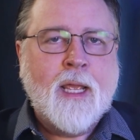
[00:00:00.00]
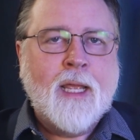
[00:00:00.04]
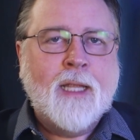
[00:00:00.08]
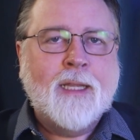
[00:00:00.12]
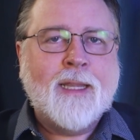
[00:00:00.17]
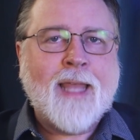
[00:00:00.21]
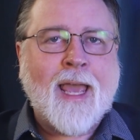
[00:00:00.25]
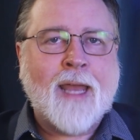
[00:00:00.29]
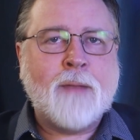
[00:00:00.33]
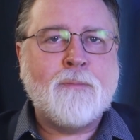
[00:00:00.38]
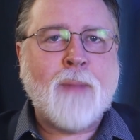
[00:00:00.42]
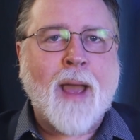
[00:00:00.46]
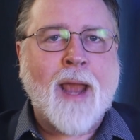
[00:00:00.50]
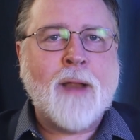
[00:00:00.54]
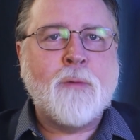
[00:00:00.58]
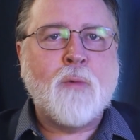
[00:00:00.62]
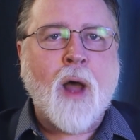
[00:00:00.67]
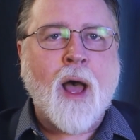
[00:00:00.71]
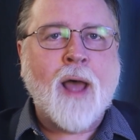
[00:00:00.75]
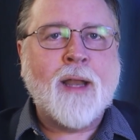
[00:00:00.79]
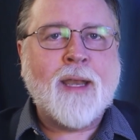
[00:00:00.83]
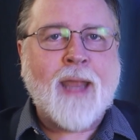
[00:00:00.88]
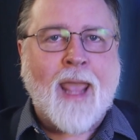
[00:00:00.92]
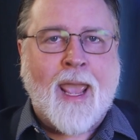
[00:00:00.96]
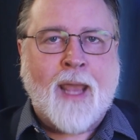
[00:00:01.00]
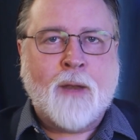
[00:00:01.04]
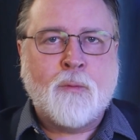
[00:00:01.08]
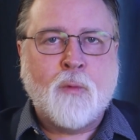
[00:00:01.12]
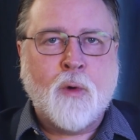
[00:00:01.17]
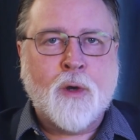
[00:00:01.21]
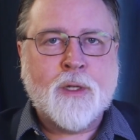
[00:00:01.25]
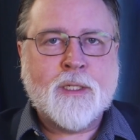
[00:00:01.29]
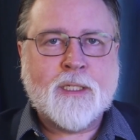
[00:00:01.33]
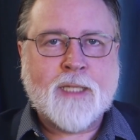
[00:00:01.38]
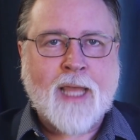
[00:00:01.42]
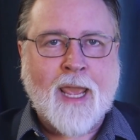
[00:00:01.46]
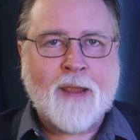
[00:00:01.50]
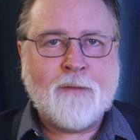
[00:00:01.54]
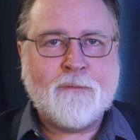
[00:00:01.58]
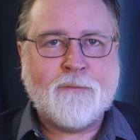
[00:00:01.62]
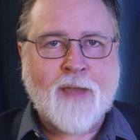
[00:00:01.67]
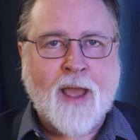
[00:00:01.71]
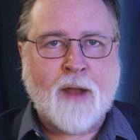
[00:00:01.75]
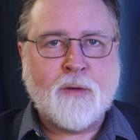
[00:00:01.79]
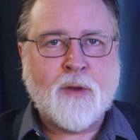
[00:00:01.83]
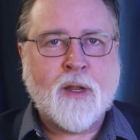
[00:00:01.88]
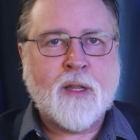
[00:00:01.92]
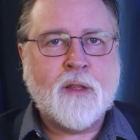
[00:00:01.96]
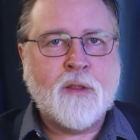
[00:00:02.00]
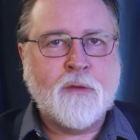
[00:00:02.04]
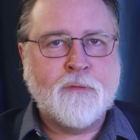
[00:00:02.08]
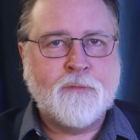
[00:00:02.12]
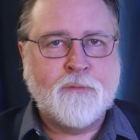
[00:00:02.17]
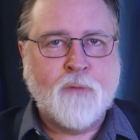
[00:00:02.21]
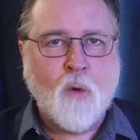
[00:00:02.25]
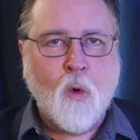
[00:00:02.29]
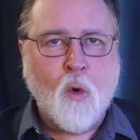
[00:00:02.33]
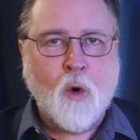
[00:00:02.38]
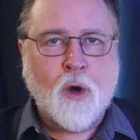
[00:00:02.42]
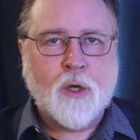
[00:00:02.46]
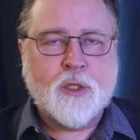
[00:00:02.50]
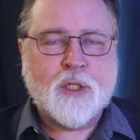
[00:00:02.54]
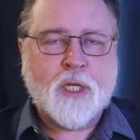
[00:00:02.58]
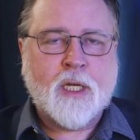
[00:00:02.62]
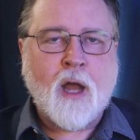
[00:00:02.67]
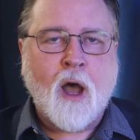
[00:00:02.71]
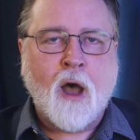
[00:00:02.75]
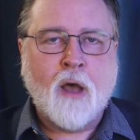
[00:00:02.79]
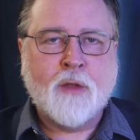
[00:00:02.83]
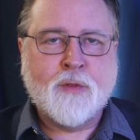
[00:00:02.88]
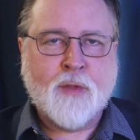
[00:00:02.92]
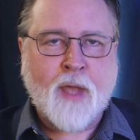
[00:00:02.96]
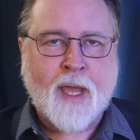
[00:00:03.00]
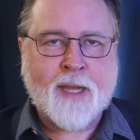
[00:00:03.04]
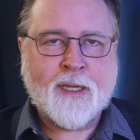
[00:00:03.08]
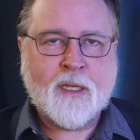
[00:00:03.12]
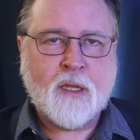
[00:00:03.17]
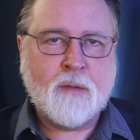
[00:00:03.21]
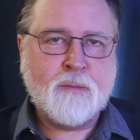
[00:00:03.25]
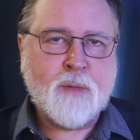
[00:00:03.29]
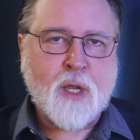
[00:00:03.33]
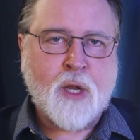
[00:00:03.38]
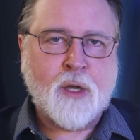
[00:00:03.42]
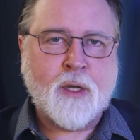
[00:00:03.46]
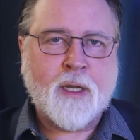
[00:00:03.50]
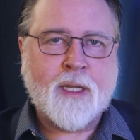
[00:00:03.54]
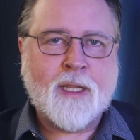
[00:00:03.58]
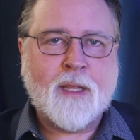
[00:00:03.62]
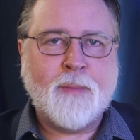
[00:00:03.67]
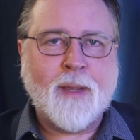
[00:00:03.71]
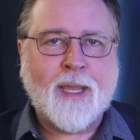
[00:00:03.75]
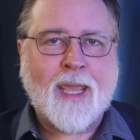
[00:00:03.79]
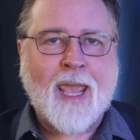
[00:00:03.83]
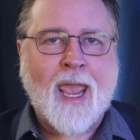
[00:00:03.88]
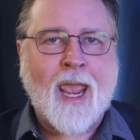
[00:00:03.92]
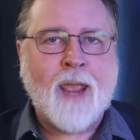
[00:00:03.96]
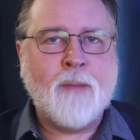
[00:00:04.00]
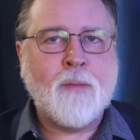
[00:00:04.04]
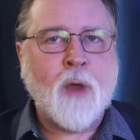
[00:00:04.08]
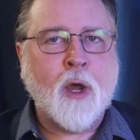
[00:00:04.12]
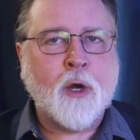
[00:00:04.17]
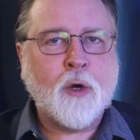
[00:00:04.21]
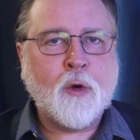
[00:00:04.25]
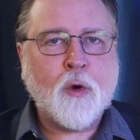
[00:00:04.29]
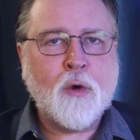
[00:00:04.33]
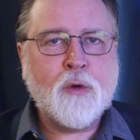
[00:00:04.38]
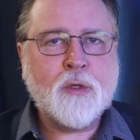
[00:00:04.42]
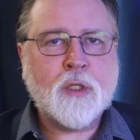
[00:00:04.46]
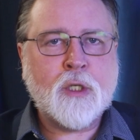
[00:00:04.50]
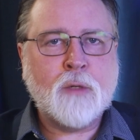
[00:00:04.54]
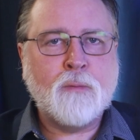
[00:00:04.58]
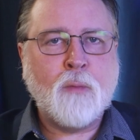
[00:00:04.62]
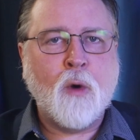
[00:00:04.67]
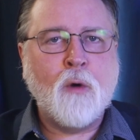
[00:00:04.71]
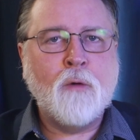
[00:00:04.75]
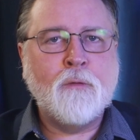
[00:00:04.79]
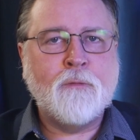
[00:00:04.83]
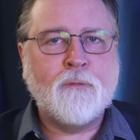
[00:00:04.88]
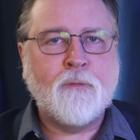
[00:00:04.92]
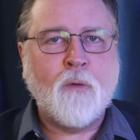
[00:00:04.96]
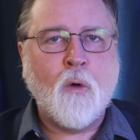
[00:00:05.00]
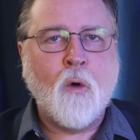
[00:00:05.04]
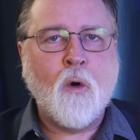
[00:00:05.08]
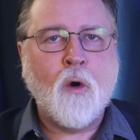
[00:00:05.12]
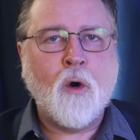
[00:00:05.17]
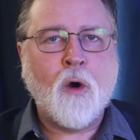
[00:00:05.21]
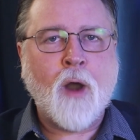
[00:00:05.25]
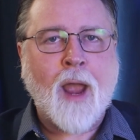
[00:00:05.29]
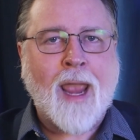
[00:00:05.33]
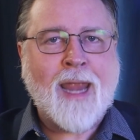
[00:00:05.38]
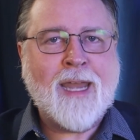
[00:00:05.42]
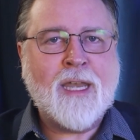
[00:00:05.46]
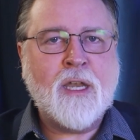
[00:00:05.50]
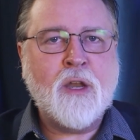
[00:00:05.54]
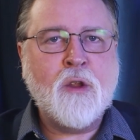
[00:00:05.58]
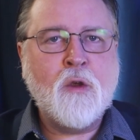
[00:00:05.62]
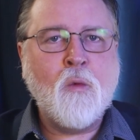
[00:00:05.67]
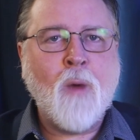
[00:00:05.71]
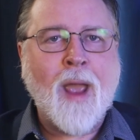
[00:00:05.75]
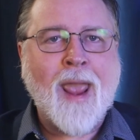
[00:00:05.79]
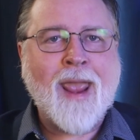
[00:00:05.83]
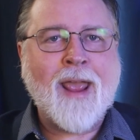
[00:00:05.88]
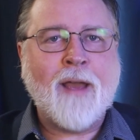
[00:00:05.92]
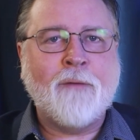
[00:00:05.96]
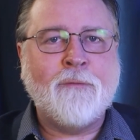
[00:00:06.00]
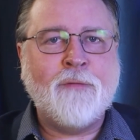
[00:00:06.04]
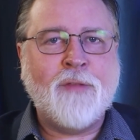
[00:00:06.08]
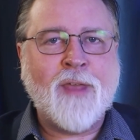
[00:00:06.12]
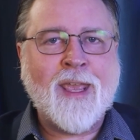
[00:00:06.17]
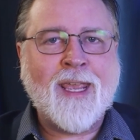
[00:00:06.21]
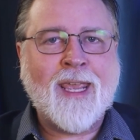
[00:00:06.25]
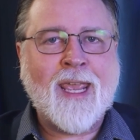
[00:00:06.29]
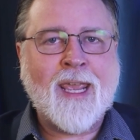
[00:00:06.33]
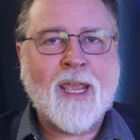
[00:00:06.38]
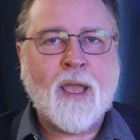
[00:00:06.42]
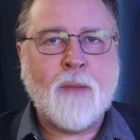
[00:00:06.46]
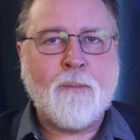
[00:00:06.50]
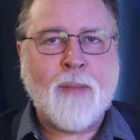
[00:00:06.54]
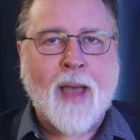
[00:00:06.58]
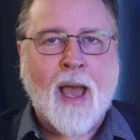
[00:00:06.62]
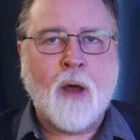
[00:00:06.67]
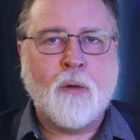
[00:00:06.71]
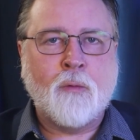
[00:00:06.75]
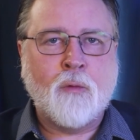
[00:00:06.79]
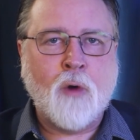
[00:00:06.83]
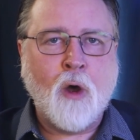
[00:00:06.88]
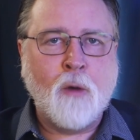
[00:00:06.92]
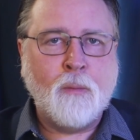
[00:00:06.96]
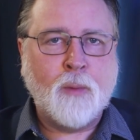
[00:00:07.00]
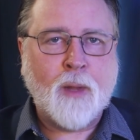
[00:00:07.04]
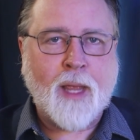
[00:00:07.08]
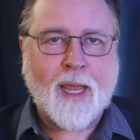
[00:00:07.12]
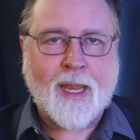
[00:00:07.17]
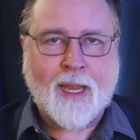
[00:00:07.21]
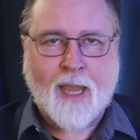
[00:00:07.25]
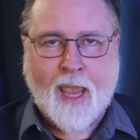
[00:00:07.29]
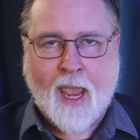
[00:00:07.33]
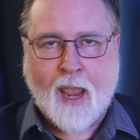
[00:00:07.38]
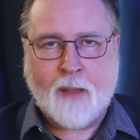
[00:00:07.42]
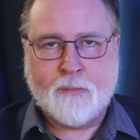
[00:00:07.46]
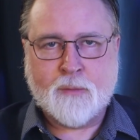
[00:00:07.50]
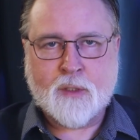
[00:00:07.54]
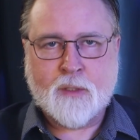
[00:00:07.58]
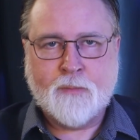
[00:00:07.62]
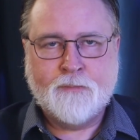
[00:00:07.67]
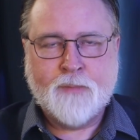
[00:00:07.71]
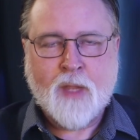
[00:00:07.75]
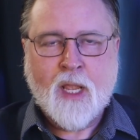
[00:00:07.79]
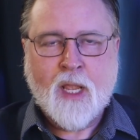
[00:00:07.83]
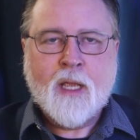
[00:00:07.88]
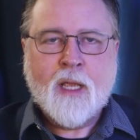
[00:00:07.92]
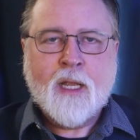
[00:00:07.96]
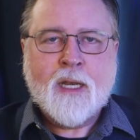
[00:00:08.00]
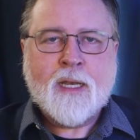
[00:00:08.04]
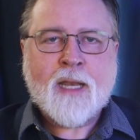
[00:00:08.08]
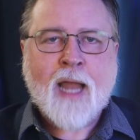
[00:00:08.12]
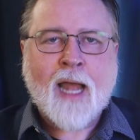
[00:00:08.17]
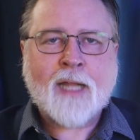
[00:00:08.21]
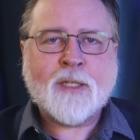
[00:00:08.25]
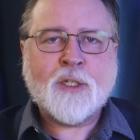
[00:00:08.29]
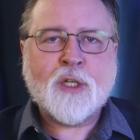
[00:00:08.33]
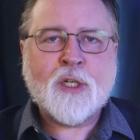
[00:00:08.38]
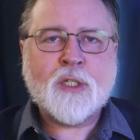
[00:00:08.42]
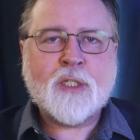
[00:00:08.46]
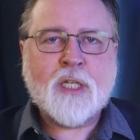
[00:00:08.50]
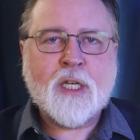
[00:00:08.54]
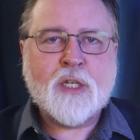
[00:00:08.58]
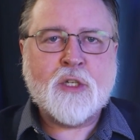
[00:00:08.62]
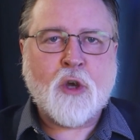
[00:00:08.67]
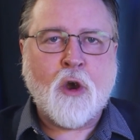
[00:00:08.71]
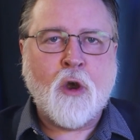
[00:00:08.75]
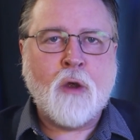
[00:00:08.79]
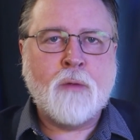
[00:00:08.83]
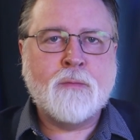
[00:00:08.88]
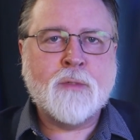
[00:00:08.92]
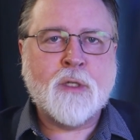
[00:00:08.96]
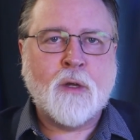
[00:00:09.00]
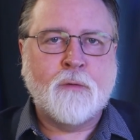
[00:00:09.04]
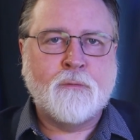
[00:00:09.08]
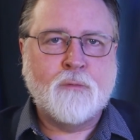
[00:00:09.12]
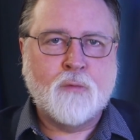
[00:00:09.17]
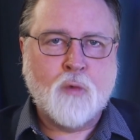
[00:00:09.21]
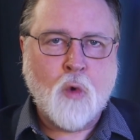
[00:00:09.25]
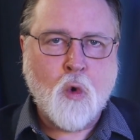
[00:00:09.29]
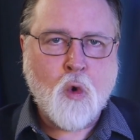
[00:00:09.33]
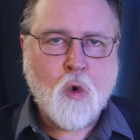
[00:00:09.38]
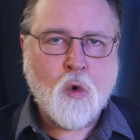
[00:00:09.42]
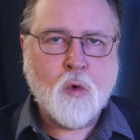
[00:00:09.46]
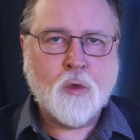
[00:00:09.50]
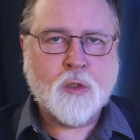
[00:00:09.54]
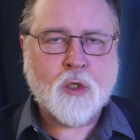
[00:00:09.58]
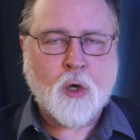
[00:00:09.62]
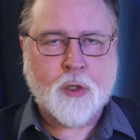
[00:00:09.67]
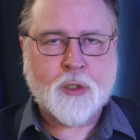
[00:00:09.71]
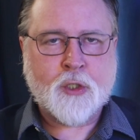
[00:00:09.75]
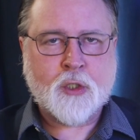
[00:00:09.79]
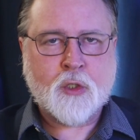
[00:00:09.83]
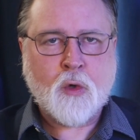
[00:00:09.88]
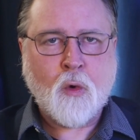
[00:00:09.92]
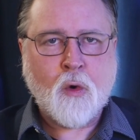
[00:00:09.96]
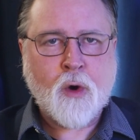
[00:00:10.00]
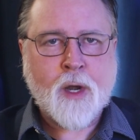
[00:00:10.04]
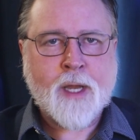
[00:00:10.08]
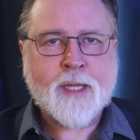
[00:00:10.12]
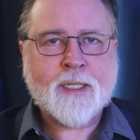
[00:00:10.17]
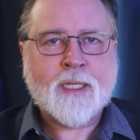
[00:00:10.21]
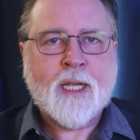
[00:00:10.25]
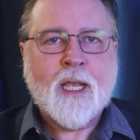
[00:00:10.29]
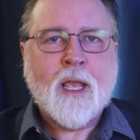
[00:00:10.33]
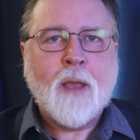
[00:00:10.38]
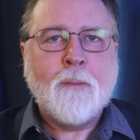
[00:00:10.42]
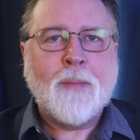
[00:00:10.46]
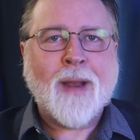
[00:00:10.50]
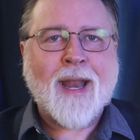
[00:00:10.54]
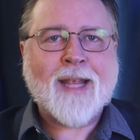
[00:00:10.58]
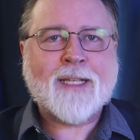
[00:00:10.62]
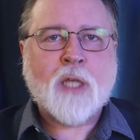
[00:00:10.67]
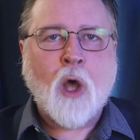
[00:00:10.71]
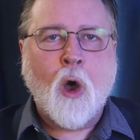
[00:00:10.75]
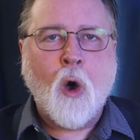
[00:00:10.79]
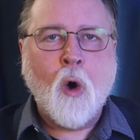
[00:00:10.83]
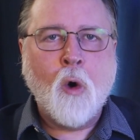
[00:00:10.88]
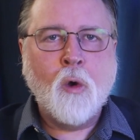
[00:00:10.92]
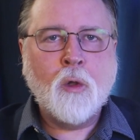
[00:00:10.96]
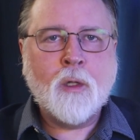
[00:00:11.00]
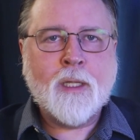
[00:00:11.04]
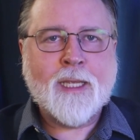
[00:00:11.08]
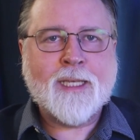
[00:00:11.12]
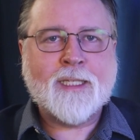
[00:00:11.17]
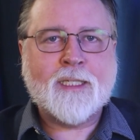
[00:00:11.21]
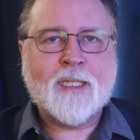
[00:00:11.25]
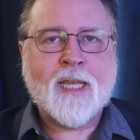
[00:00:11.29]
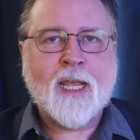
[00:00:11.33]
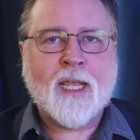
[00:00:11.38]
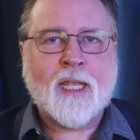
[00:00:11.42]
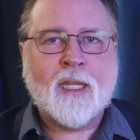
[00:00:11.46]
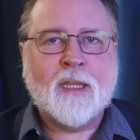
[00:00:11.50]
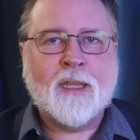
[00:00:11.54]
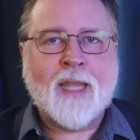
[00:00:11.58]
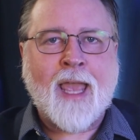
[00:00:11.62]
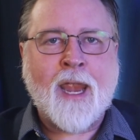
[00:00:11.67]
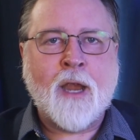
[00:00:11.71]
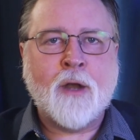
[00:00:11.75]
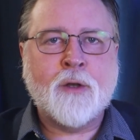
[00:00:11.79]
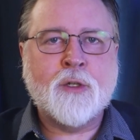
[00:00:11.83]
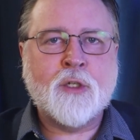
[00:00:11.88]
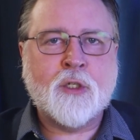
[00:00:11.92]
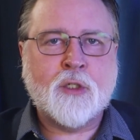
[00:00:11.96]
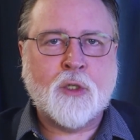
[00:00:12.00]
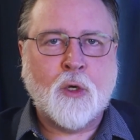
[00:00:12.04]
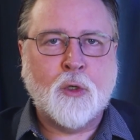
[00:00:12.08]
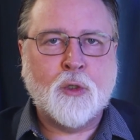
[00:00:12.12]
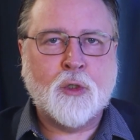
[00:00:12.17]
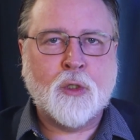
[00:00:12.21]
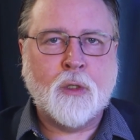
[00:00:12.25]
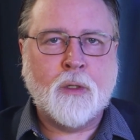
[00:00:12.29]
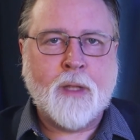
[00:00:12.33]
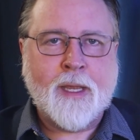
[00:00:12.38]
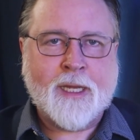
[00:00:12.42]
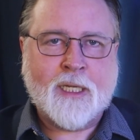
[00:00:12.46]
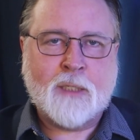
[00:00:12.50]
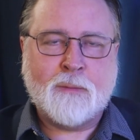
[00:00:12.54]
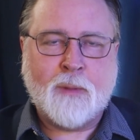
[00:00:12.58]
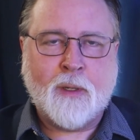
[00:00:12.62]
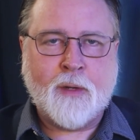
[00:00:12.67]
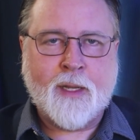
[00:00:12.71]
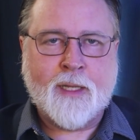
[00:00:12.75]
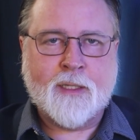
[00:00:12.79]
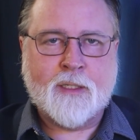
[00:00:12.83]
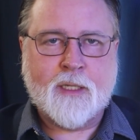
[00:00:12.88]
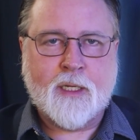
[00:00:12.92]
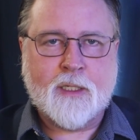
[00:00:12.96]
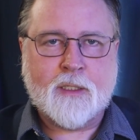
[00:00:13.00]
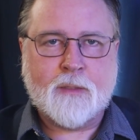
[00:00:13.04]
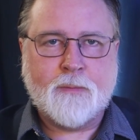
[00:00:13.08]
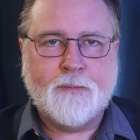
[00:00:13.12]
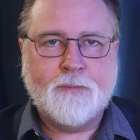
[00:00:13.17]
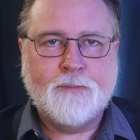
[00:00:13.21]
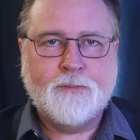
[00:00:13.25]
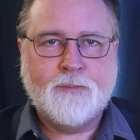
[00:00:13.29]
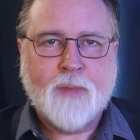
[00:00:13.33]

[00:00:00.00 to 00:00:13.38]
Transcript: Led by Ron Edwards, they founded The Forge, an online community that became a crucible for a new way of thinking about role-playing games. Not just in terms of rules or stories, but as holistic, layered social experiences.